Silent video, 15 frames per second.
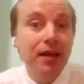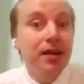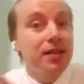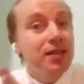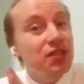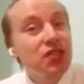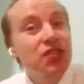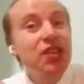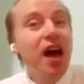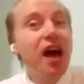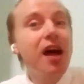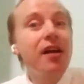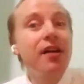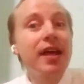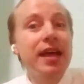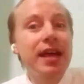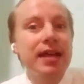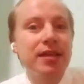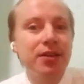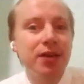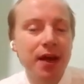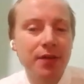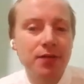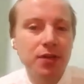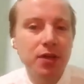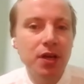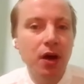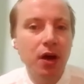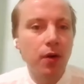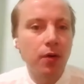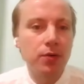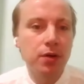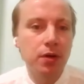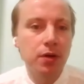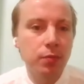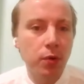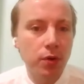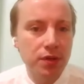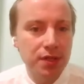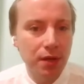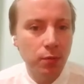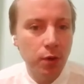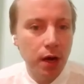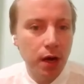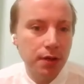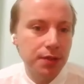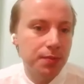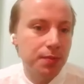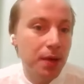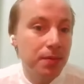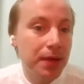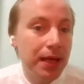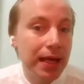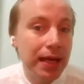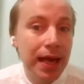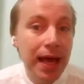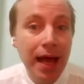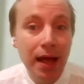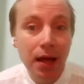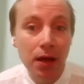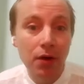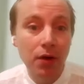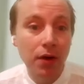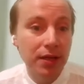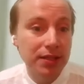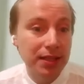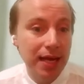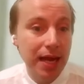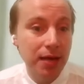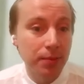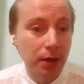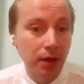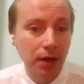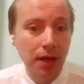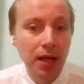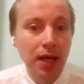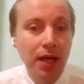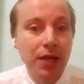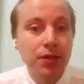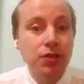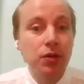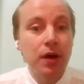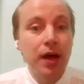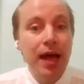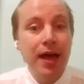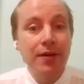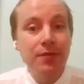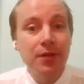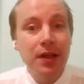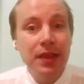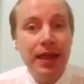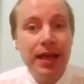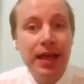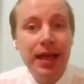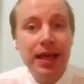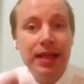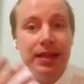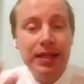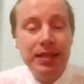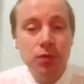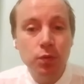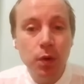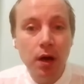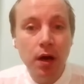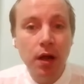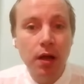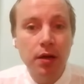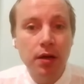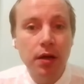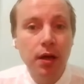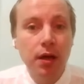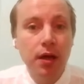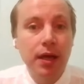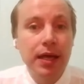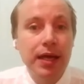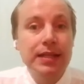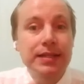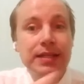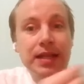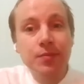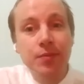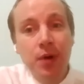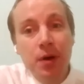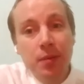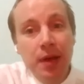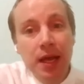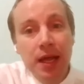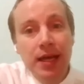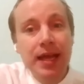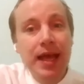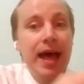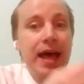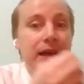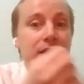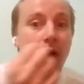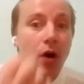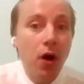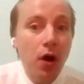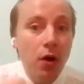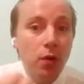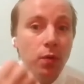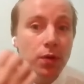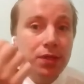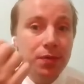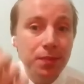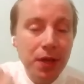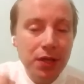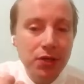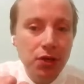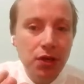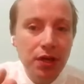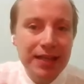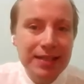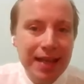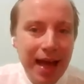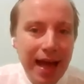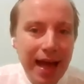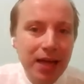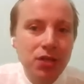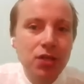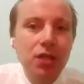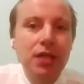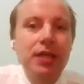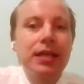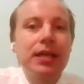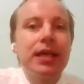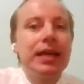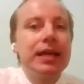sorry, you have to go. You're born somewhere else, maybe in hell or as an animal. So everything in this world is impermanent, and all what's pleasure is actually